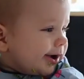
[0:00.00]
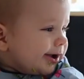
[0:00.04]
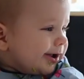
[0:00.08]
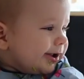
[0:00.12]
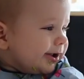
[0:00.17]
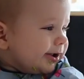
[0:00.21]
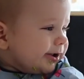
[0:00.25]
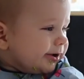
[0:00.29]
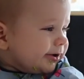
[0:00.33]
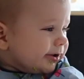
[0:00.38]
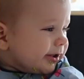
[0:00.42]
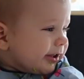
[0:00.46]

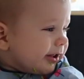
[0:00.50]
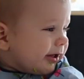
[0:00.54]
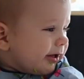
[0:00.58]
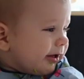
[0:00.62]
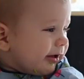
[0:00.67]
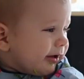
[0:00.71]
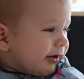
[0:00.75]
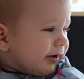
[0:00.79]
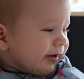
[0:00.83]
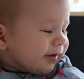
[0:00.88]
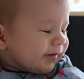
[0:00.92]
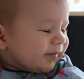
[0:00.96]
so
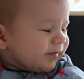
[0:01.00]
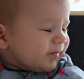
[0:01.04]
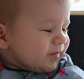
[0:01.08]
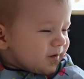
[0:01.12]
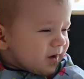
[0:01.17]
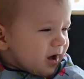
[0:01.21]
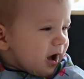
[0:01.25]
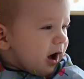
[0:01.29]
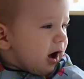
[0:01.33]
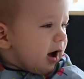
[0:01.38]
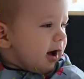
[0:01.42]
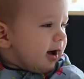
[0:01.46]
practical as a
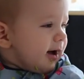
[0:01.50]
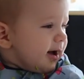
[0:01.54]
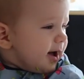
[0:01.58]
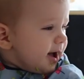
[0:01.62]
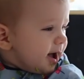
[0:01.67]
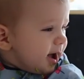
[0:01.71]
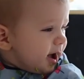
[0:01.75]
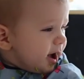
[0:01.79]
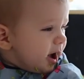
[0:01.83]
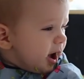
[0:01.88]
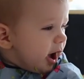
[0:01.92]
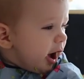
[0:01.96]
busy mum
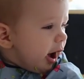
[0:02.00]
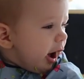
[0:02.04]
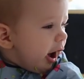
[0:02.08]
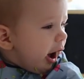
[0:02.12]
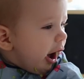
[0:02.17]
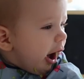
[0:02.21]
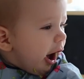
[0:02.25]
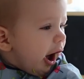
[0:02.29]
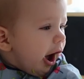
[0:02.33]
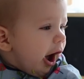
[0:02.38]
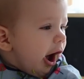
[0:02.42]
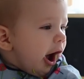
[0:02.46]
now that I've got
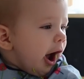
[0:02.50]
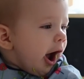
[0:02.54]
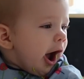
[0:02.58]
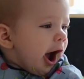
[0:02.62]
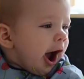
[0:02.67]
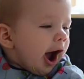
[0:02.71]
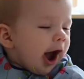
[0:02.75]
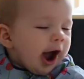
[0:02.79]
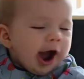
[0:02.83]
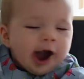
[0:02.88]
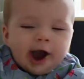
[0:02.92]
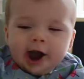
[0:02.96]
two
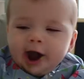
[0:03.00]
children